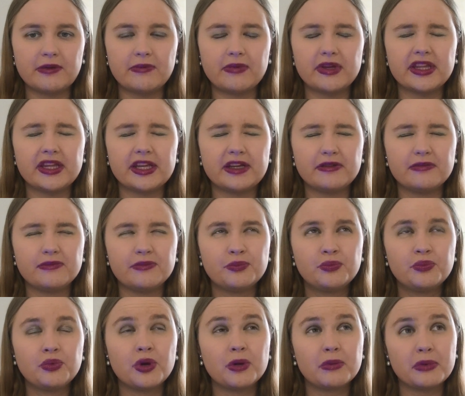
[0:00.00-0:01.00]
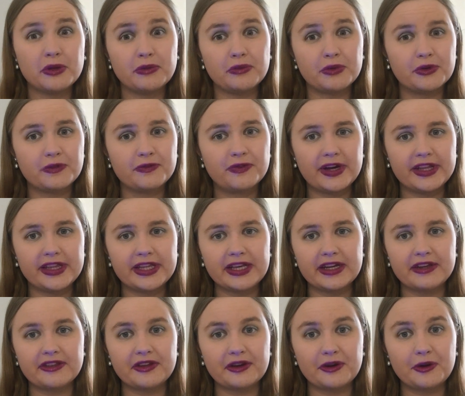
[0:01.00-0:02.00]
where they probably would find the
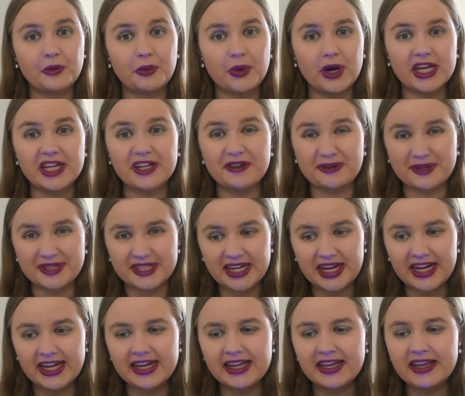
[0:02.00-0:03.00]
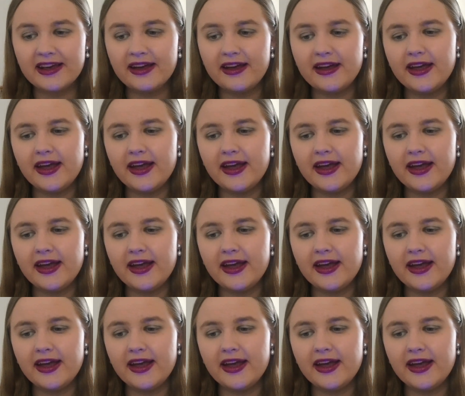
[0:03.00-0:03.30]
other quite irritating.